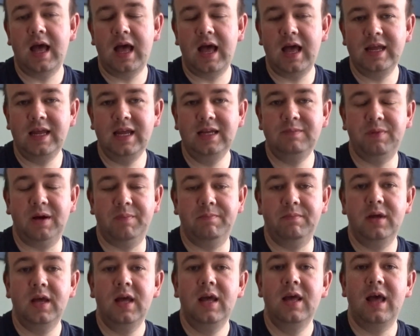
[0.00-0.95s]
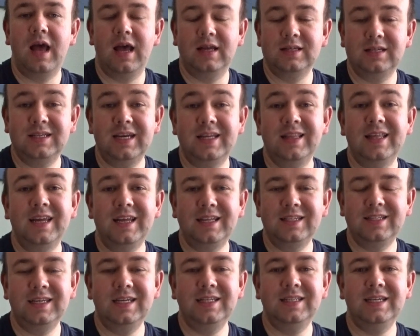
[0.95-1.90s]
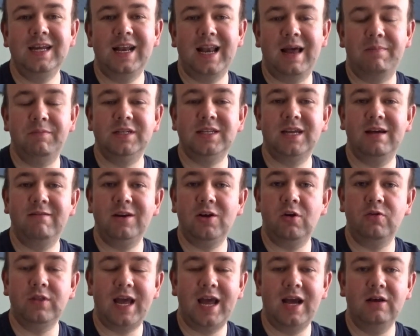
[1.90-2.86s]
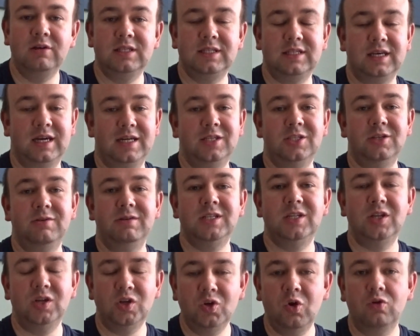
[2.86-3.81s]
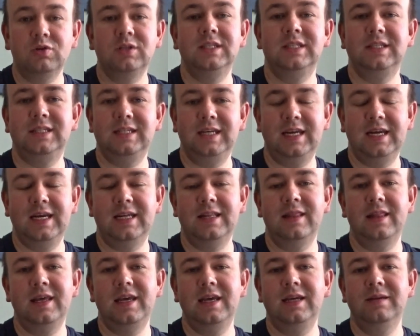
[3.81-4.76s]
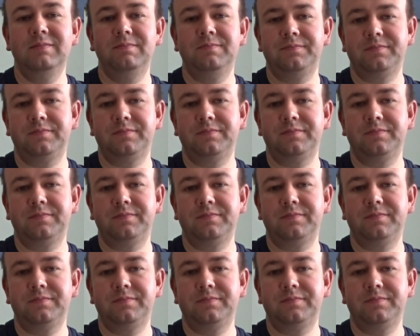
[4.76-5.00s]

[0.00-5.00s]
heat pump. As I say, the CT clamp is currently on the house side, so it's not seeing the